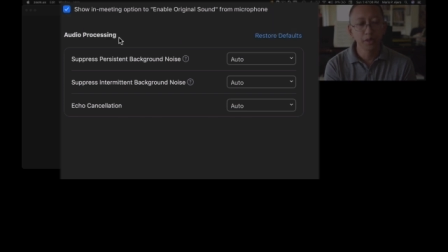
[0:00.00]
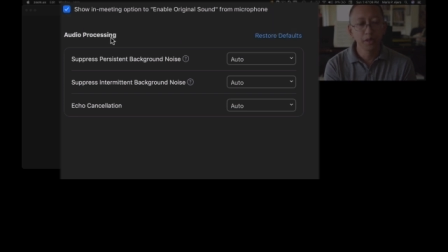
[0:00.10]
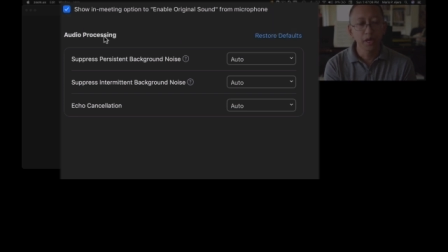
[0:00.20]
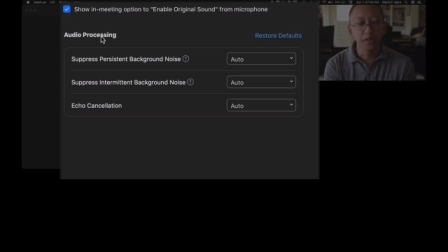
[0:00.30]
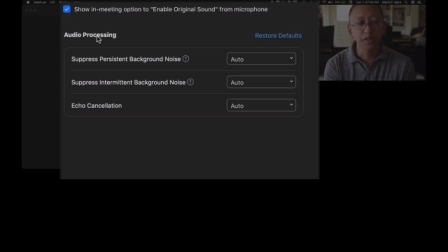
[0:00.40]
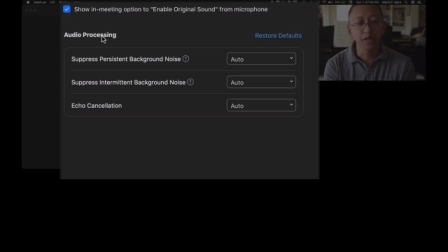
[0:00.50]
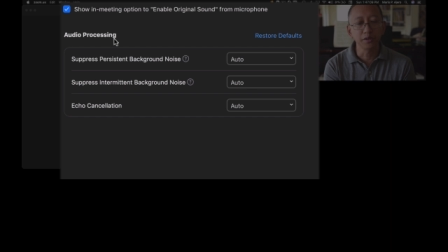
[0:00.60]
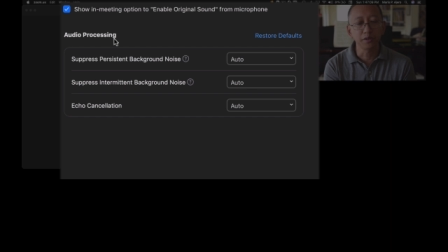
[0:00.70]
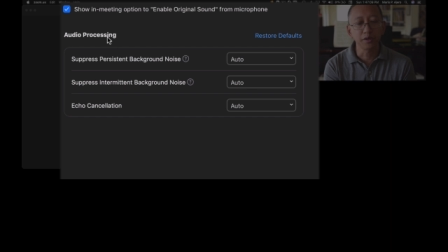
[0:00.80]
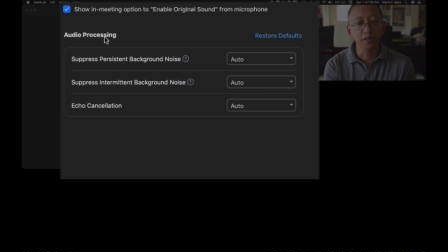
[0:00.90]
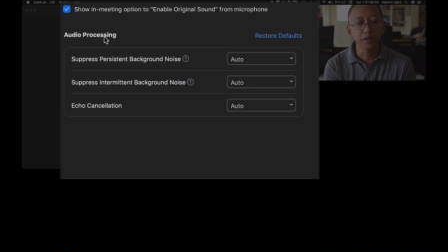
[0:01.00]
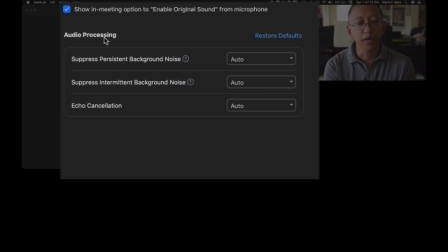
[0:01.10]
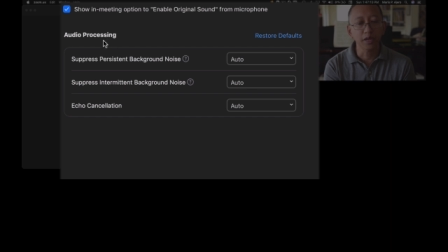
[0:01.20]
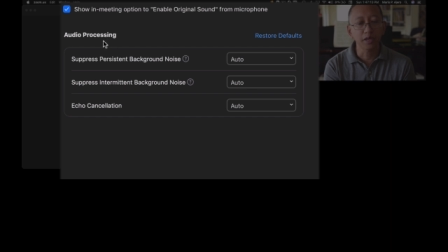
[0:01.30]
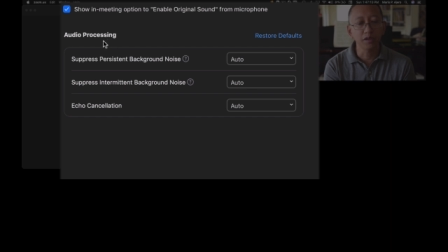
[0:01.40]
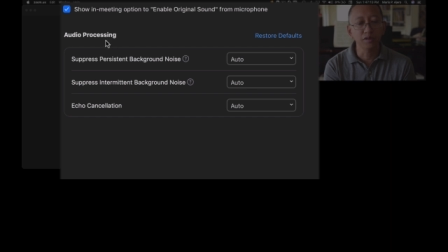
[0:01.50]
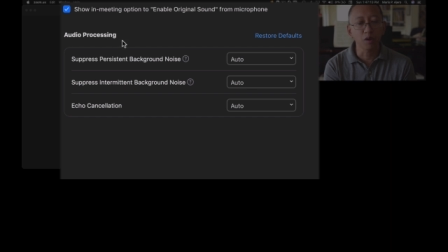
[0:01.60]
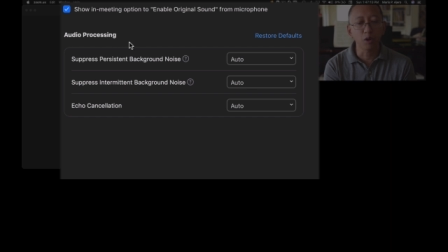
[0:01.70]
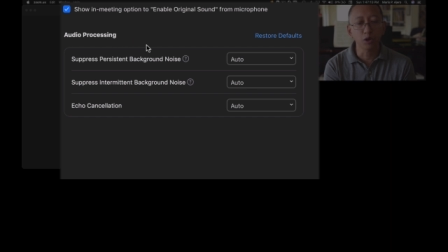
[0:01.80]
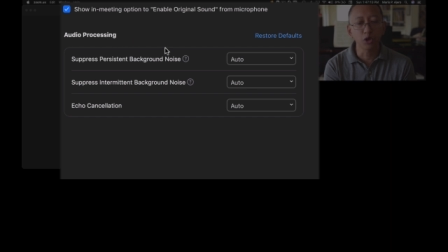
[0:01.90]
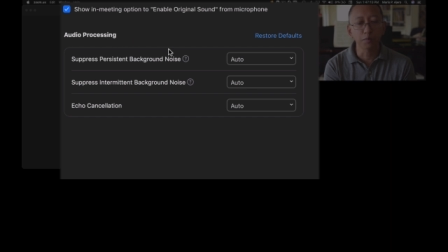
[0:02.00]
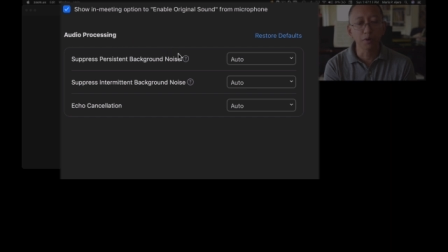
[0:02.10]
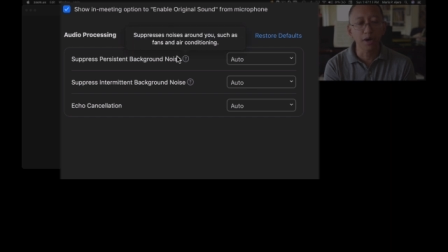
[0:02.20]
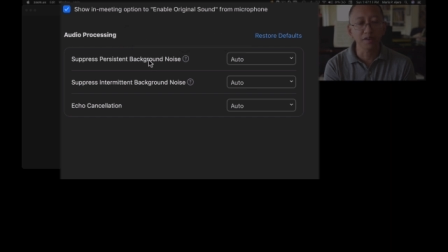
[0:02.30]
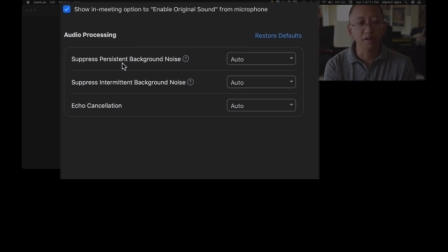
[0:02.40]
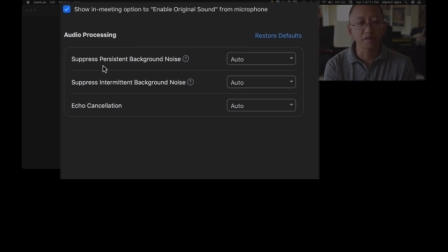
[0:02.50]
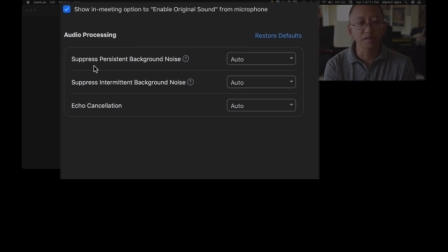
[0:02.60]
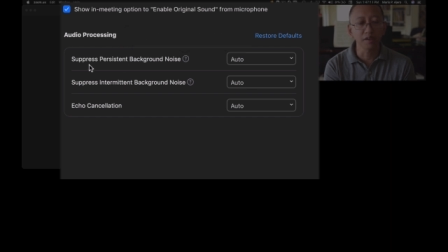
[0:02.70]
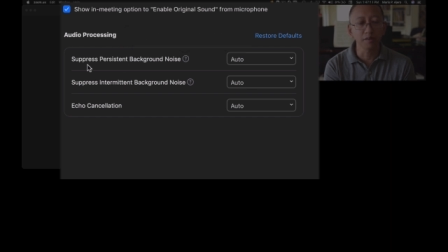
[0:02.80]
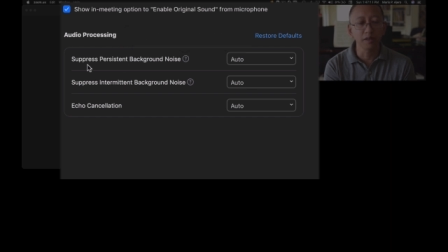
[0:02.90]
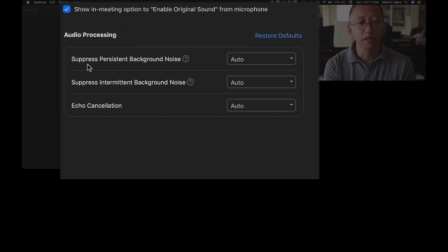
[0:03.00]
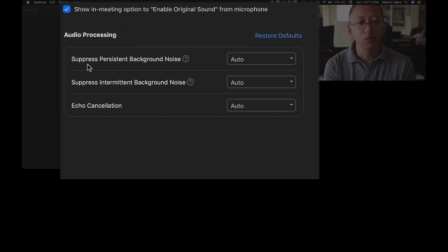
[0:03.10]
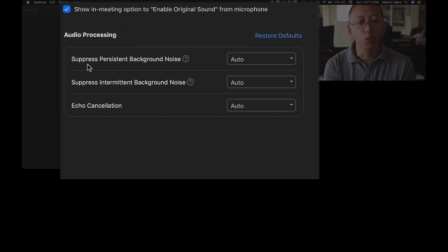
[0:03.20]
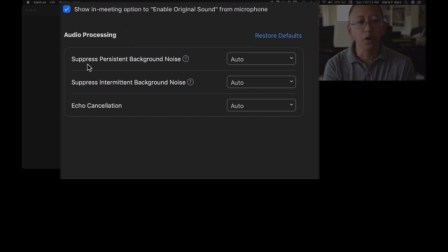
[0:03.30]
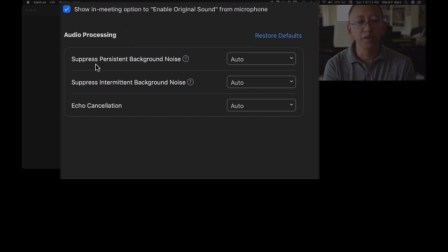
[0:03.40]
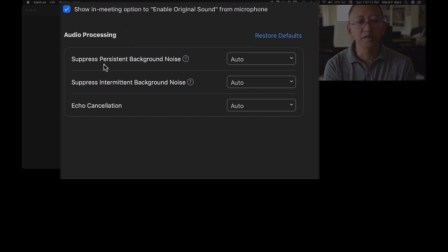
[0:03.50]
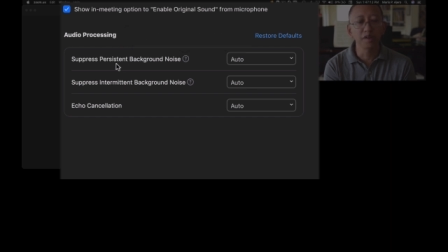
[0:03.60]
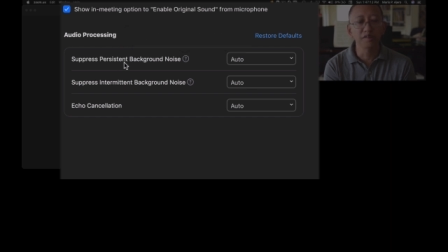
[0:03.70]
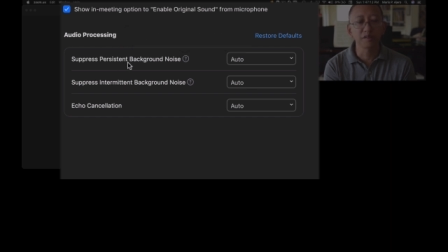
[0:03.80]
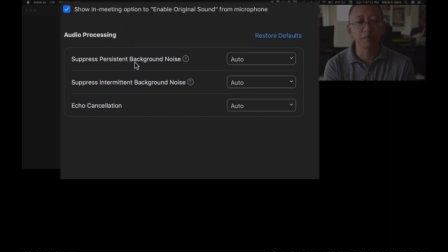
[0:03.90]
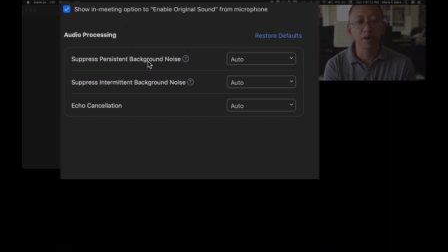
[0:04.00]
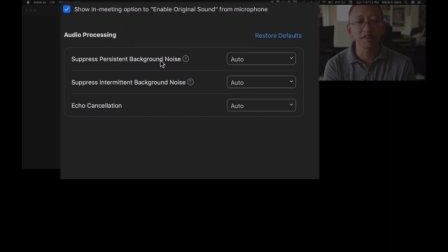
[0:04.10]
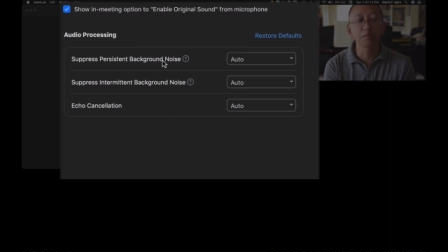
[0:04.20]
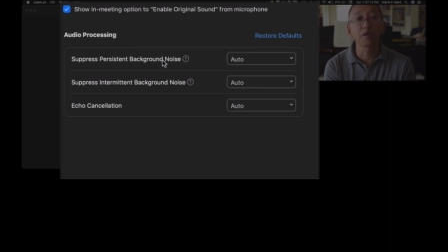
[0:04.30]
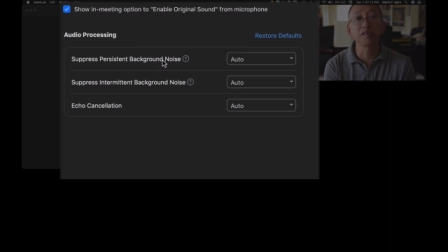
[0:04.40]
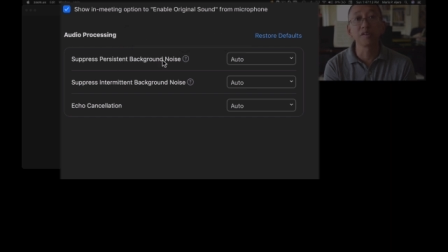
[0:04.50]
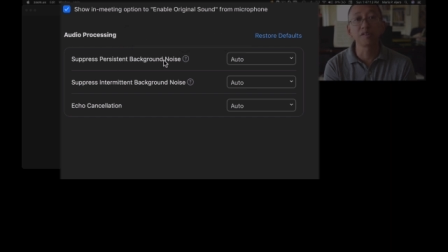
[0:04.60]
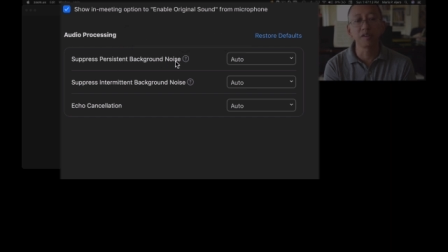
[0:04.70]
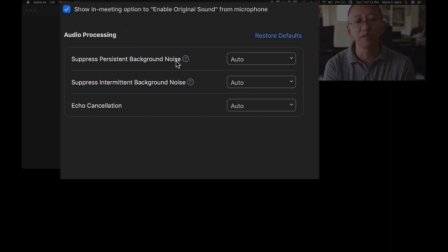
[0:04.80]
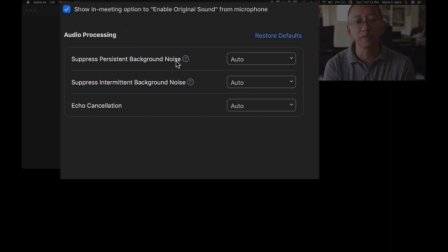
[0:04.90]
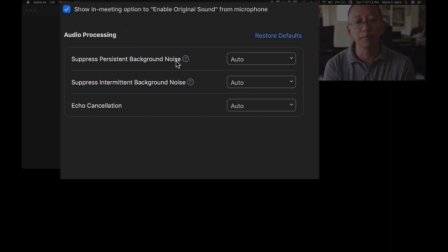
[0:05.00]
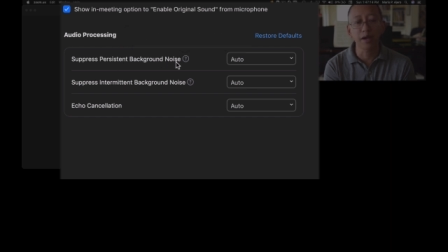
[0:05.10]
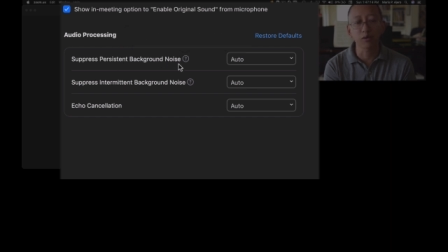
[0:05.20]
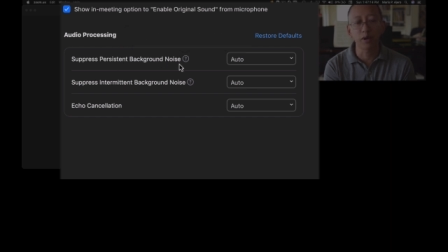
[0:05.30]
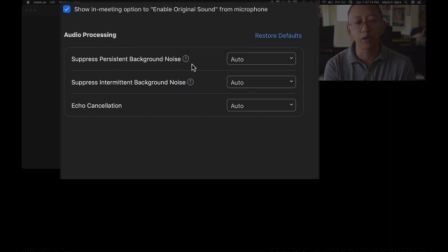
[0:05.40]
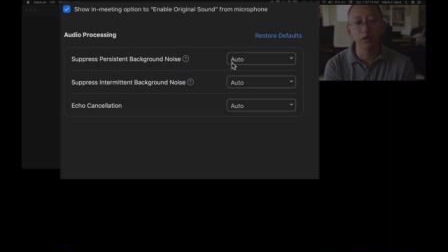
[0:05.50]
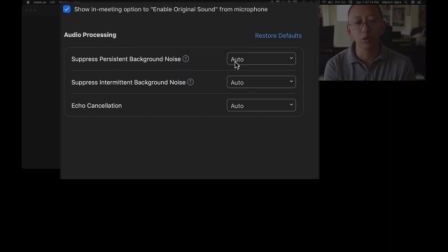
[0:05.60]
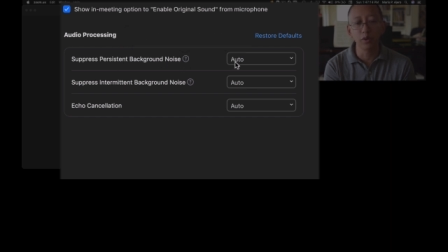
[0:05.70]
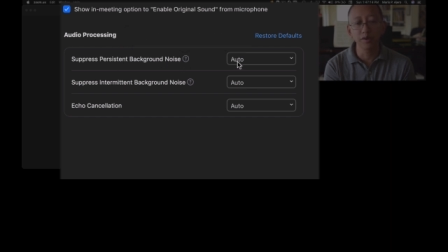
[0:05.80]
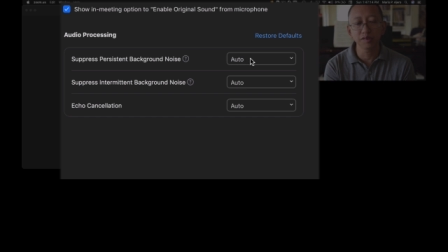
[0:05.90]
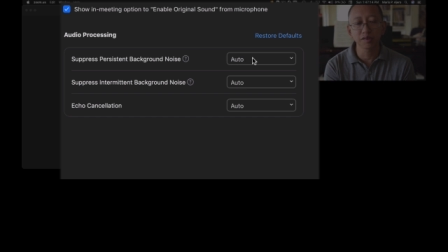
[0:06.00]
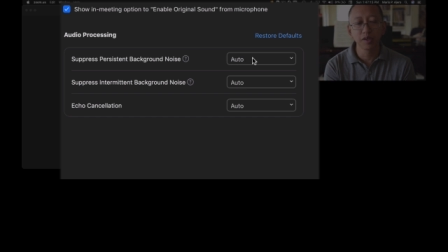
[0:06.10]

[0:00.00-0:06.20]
And then underneath that is audio processing. One says suppress persistent background noise